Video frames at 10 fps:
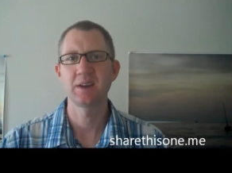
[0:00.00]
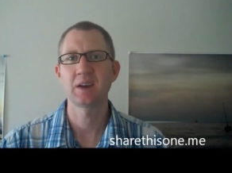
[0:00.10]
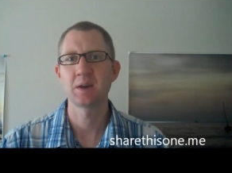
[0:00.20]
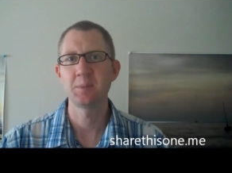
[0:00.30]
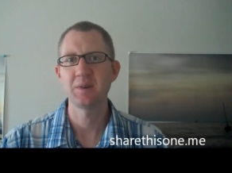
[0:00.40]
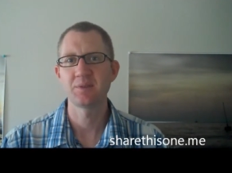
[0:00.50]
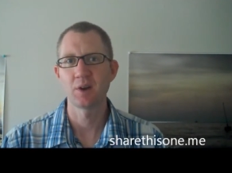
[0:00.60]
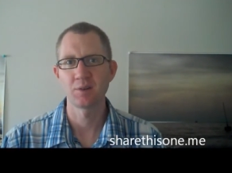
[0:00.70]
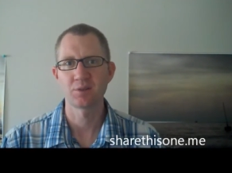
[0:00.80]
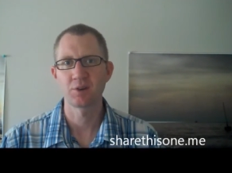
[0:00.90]
it can be
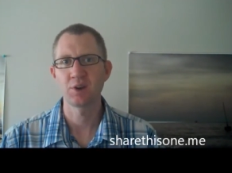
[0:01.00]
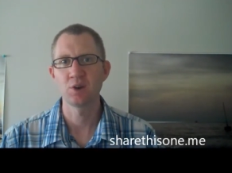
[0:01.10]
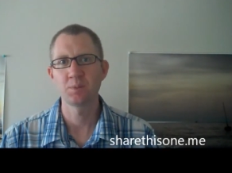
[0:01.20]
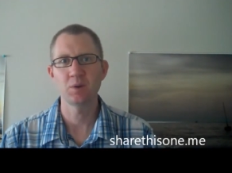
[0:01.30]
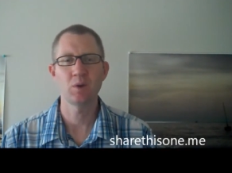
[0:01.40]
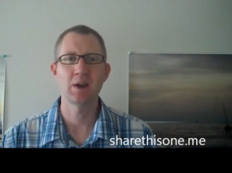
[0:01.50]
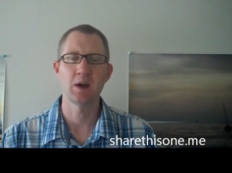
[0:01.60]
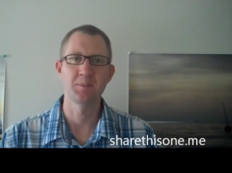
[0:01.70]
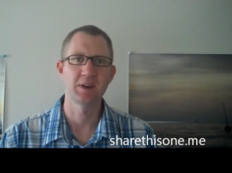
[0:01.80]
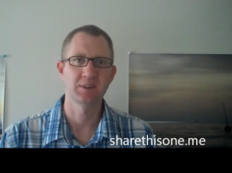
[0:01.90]
fun for you, but why
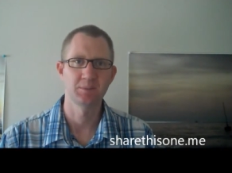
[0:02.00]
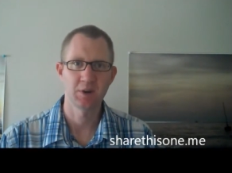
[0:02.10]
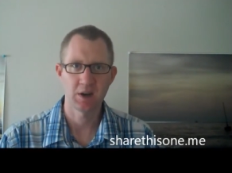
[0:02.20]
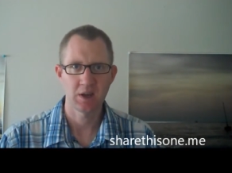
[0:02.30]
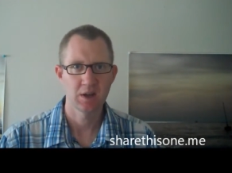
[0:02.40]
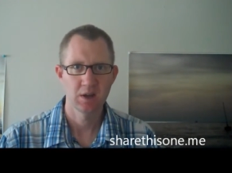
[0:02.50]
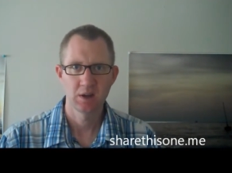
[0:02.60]
not make some money?